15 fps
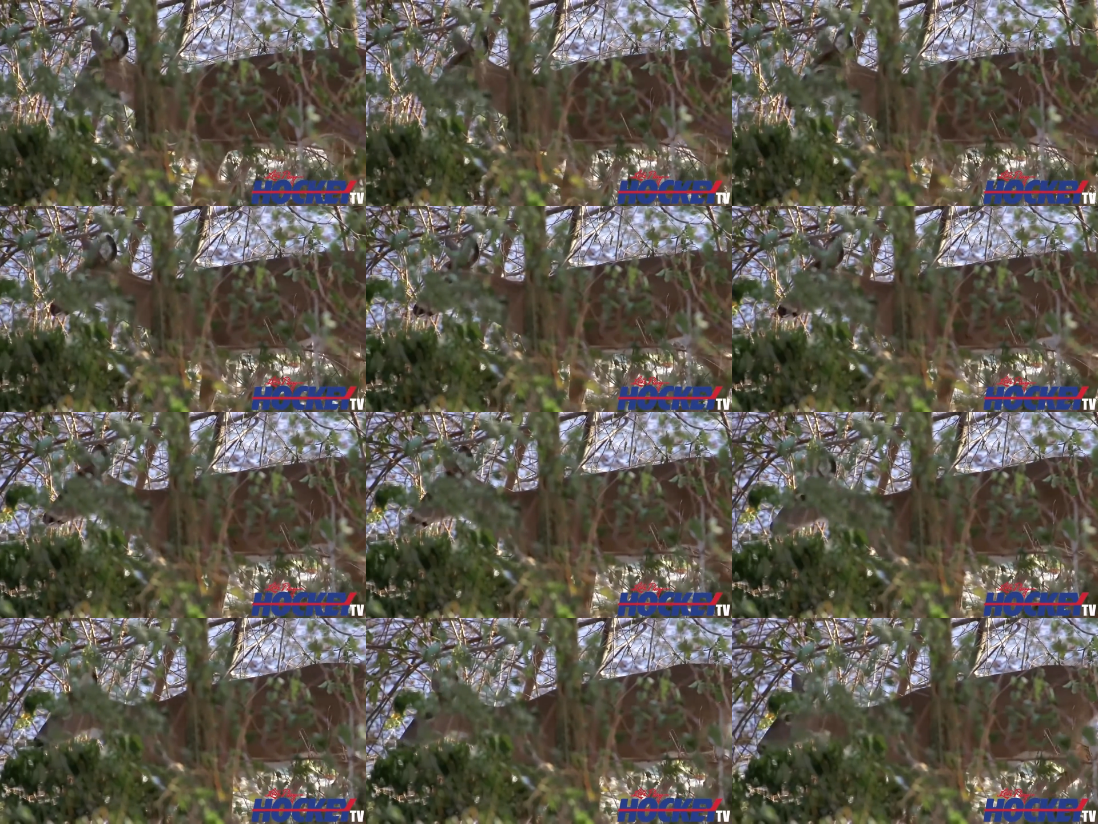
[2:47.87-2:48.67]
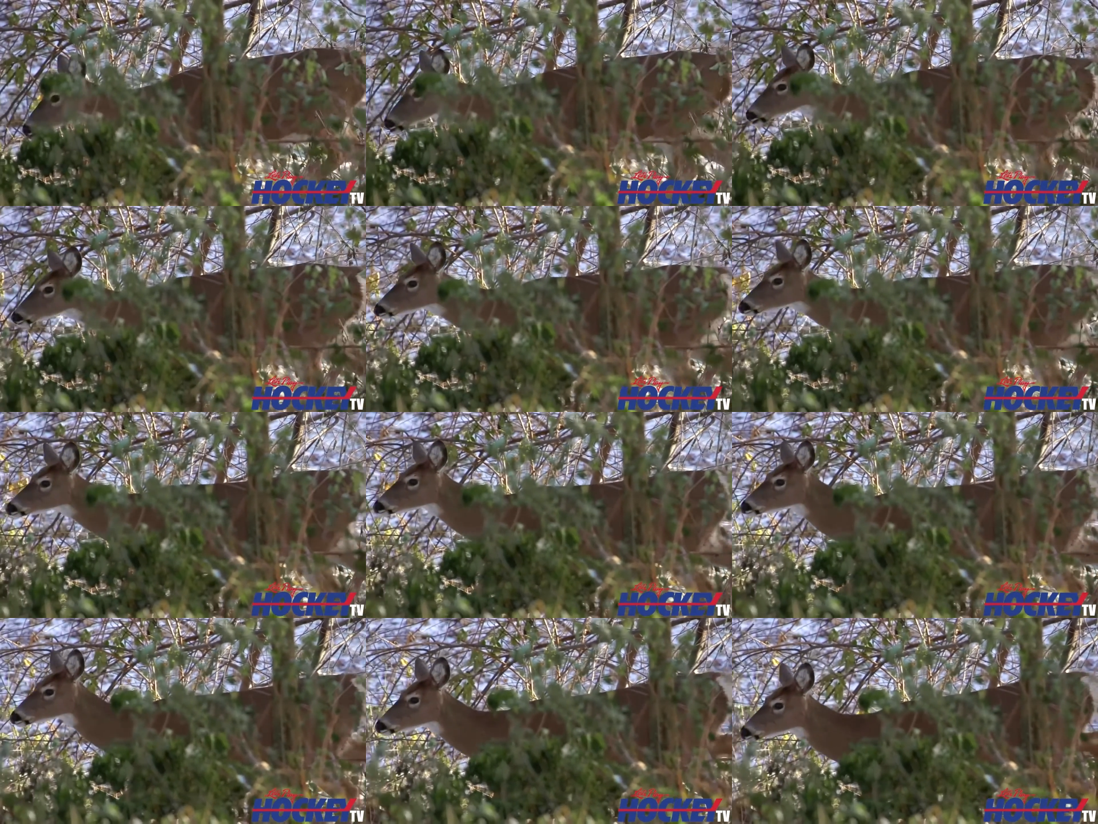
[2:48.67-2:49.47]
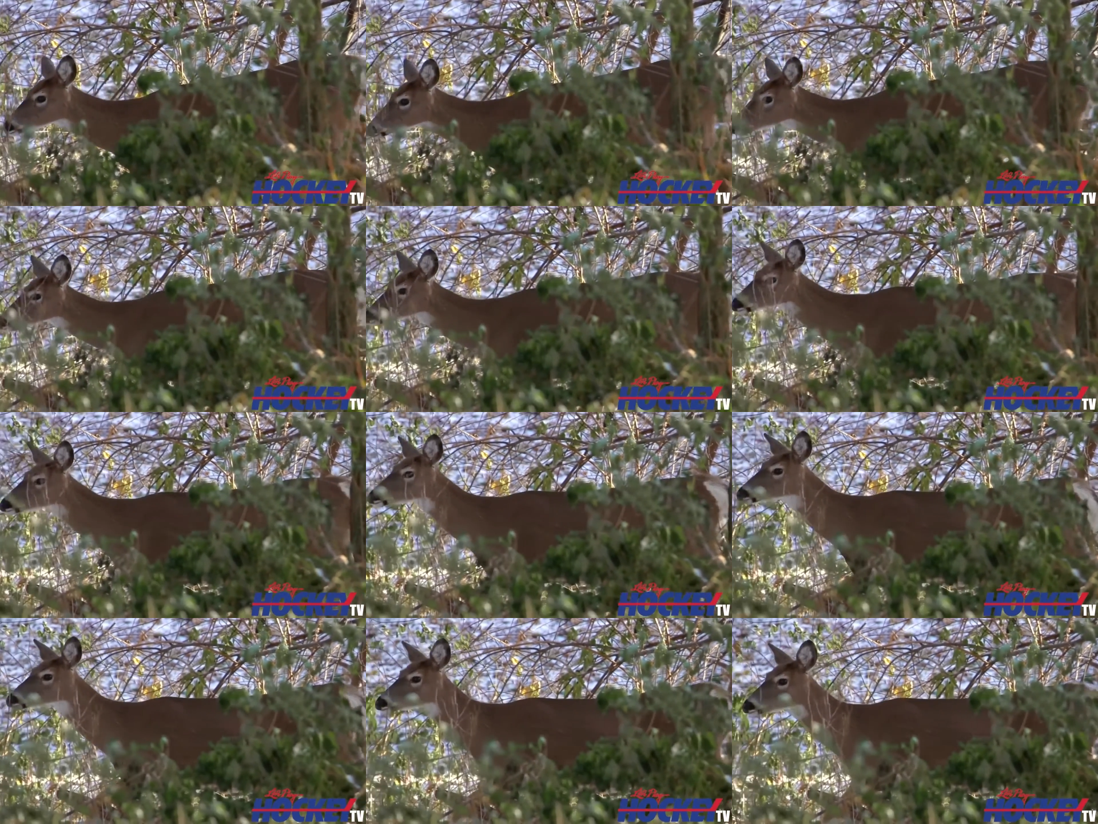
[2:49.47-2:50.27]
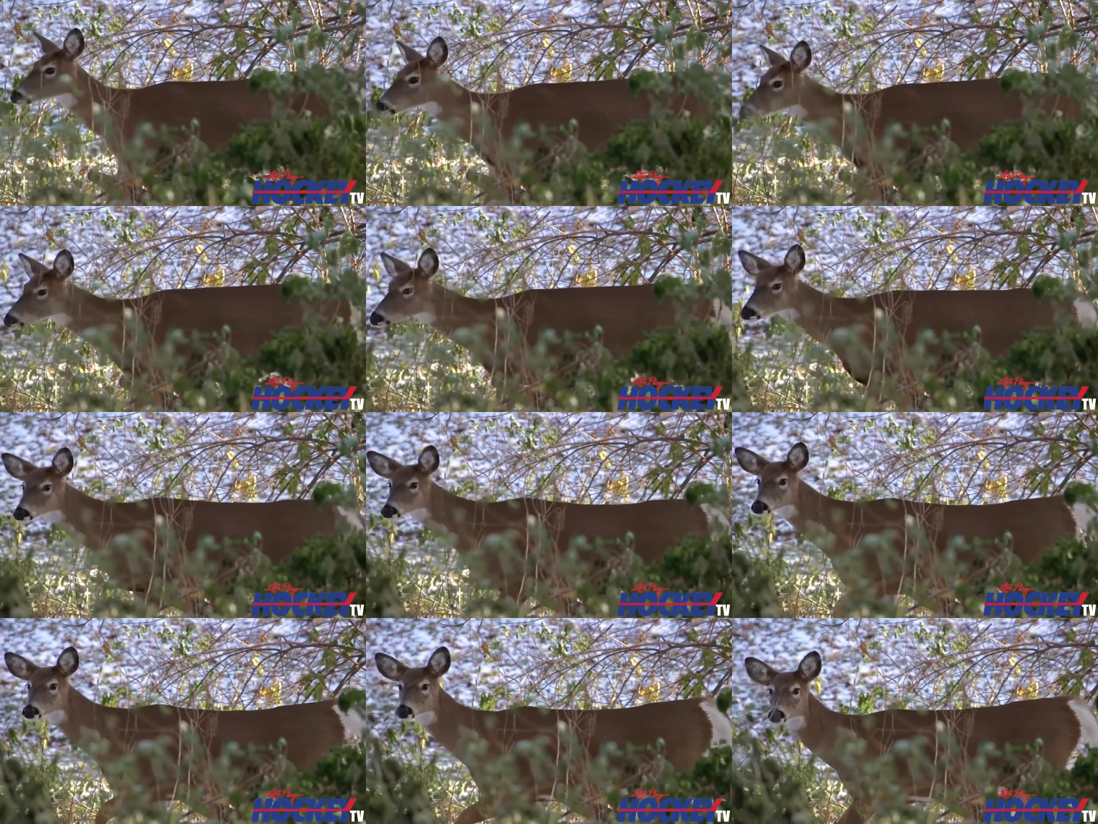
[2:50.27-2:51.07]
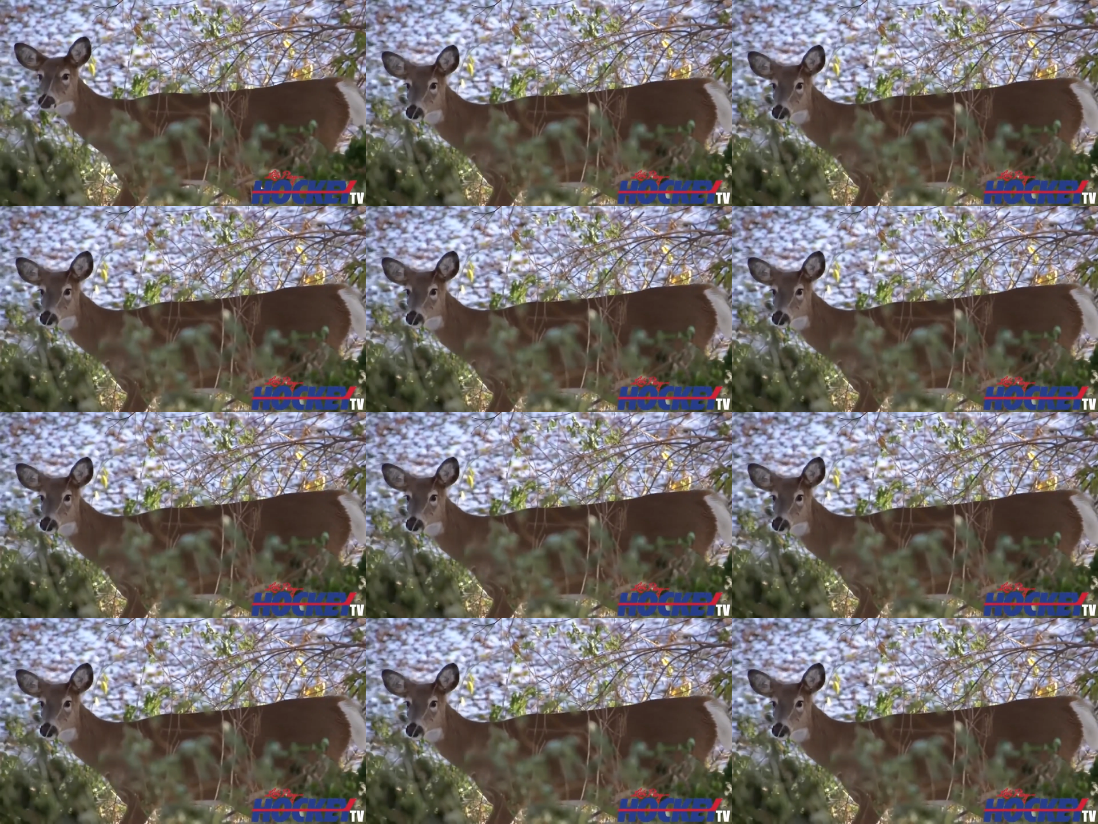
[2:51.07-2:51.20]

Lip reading: Nobody's mouth can be seen.